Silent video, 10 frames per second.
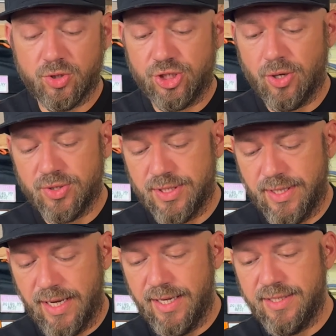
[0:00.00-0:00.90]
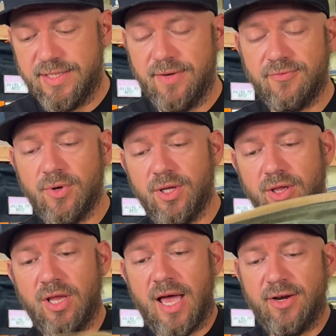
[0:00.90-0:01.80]
chosen a different
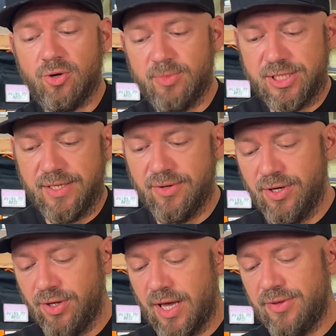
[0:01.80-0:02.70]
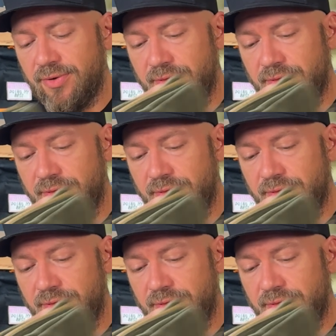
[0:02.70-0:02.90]
liner material other